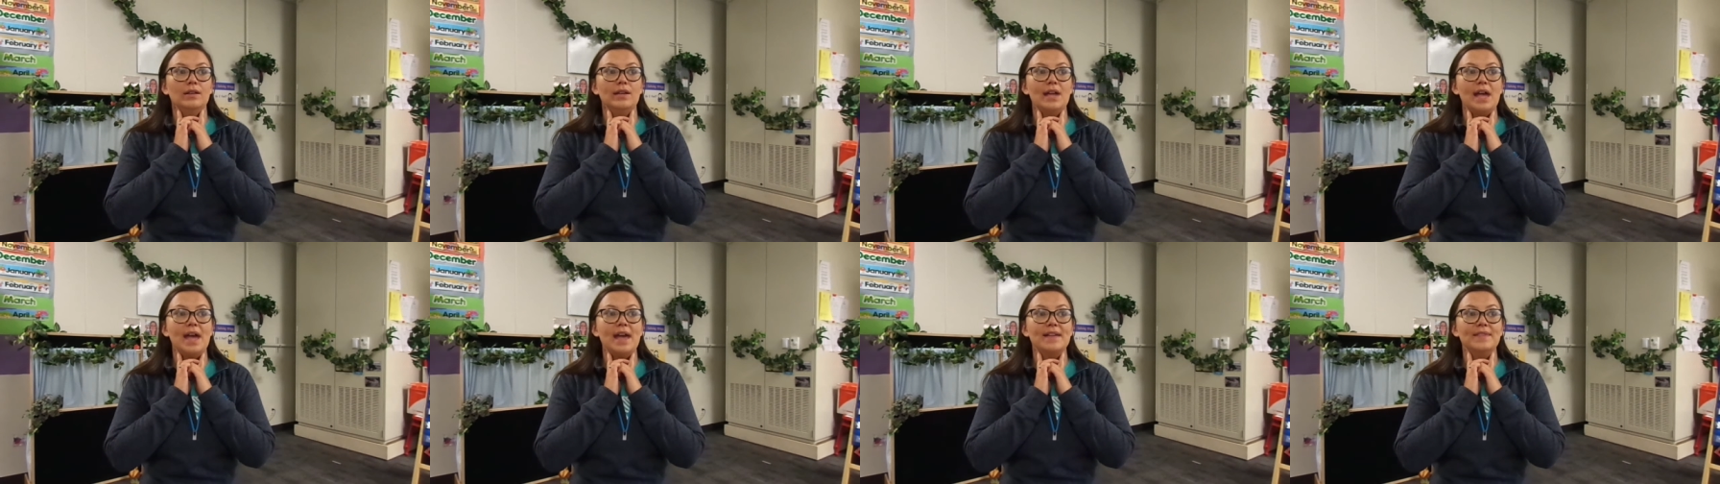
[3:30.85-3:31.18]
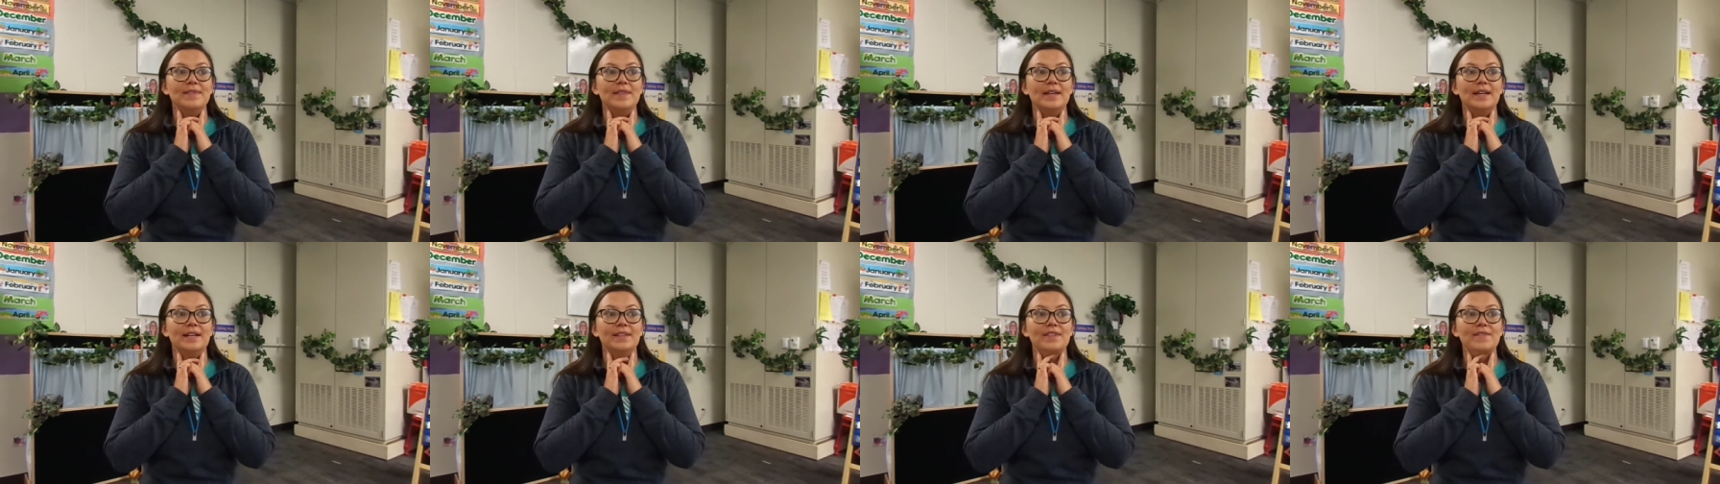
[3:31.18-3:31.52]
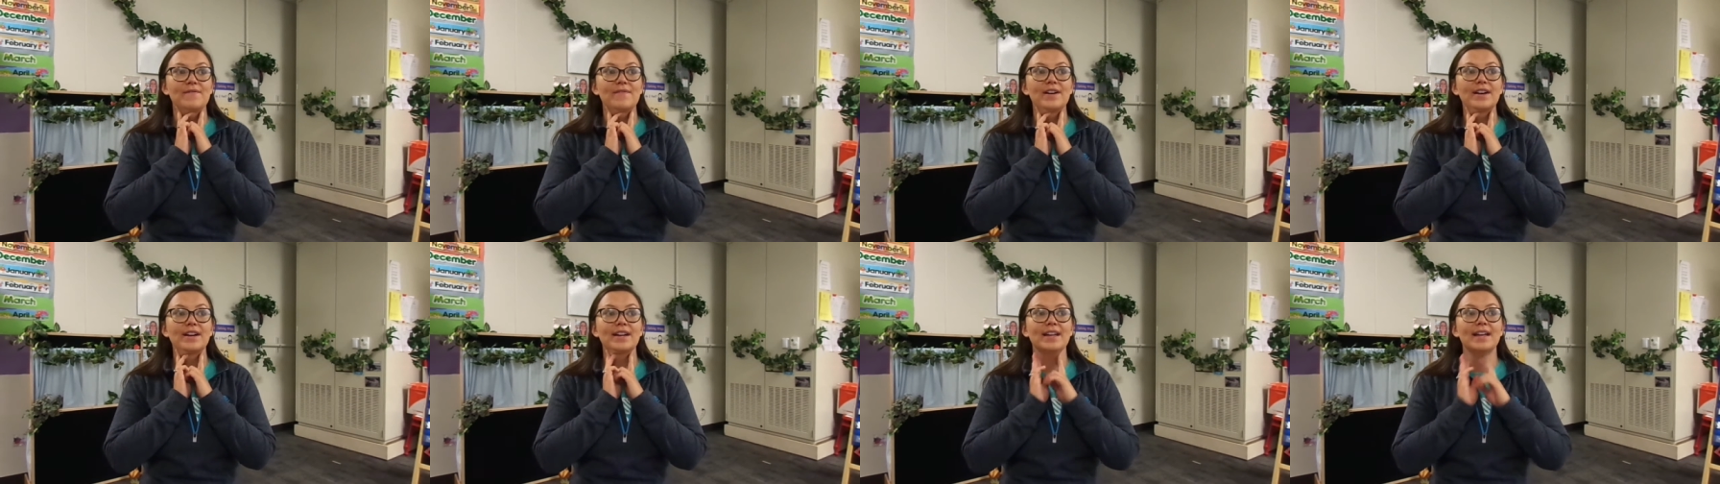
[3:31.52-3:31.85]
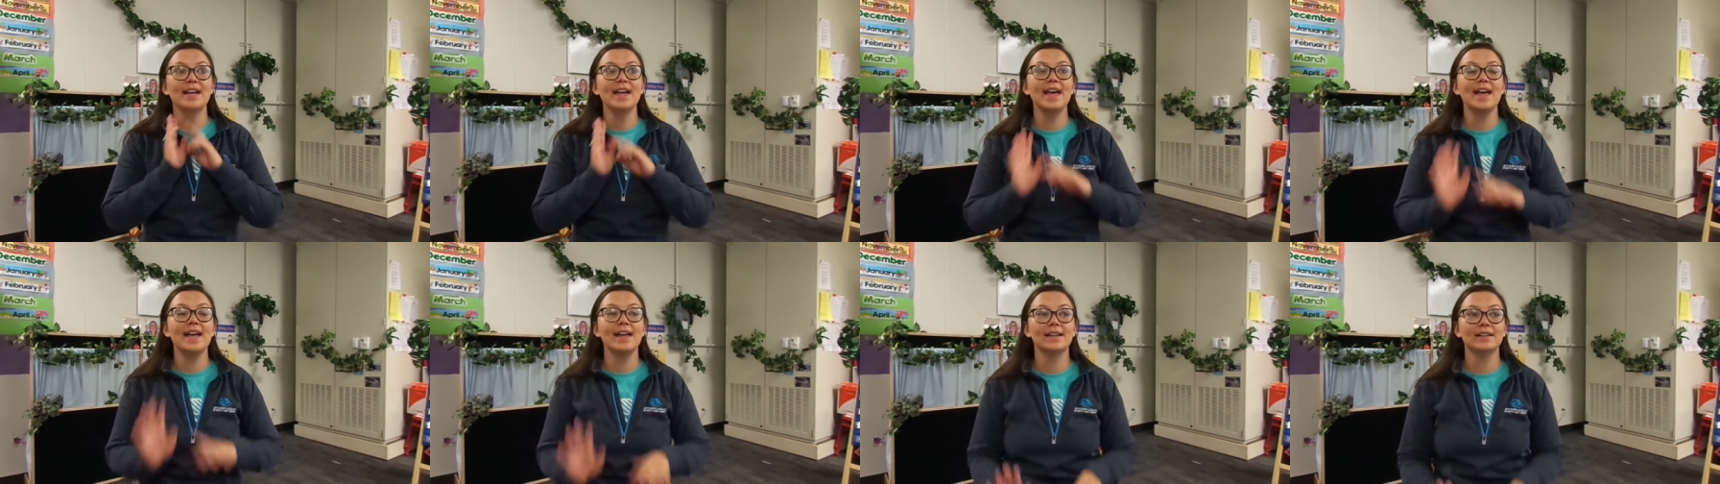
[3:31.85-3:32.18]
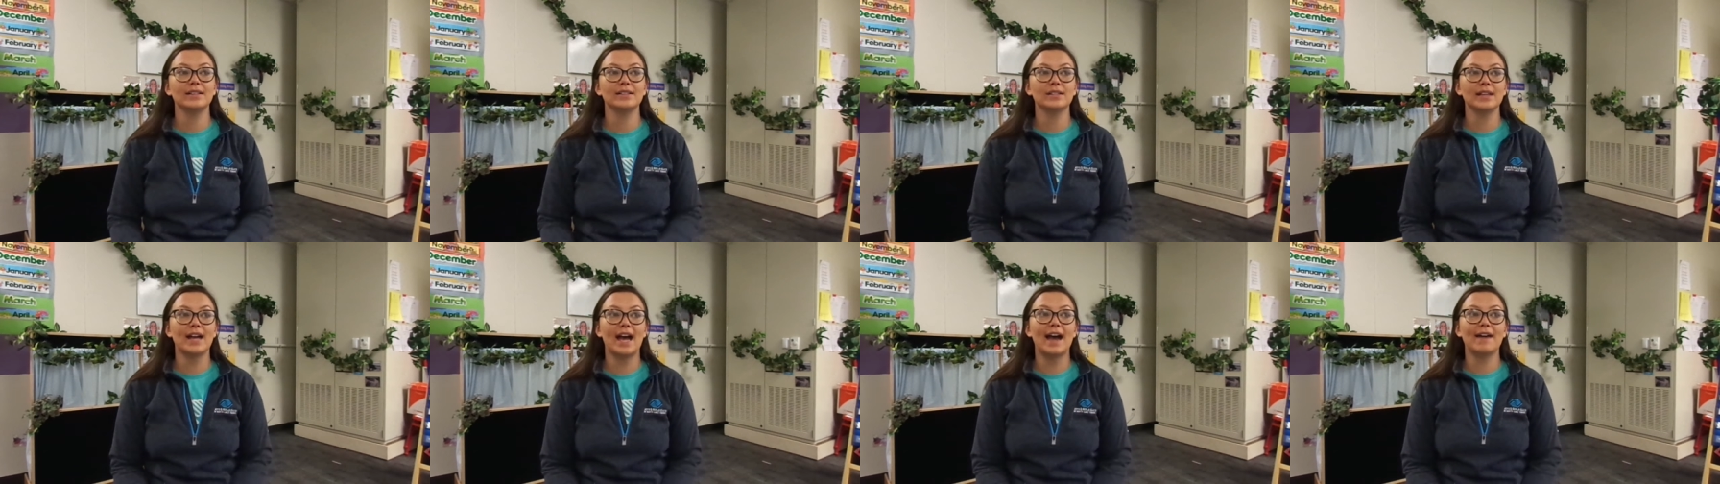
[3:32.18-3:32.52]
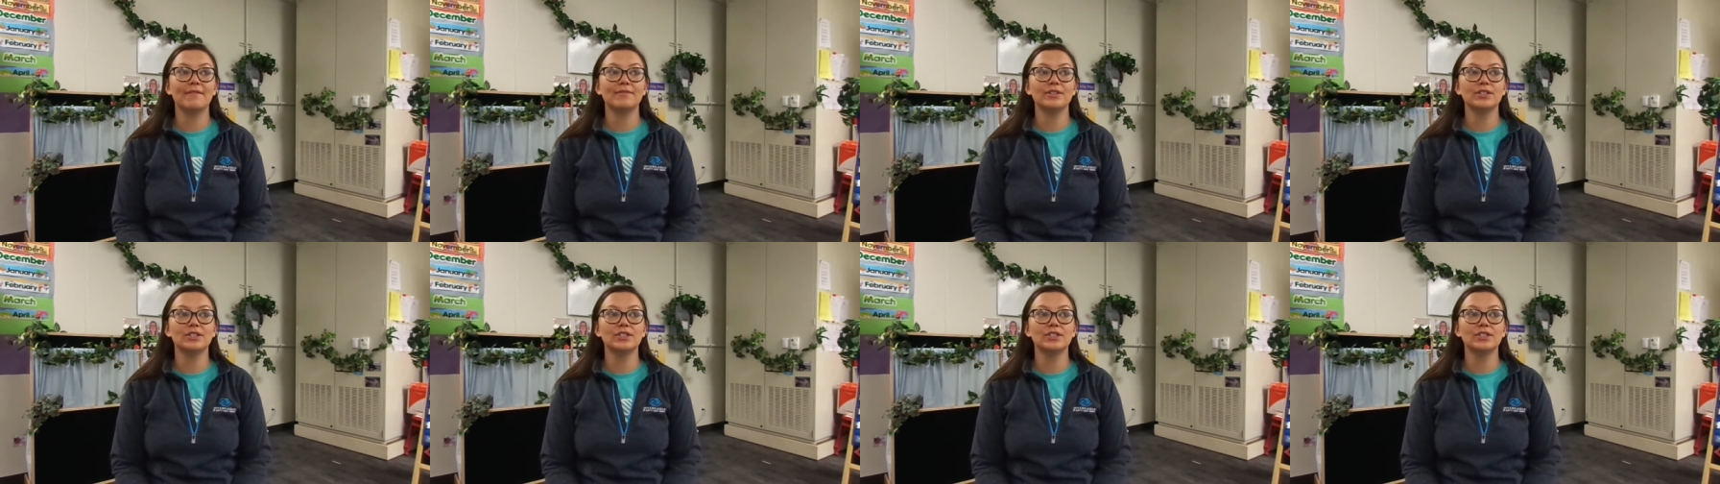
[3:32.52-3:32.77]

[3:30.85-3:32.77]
Okay, and then at the very end, after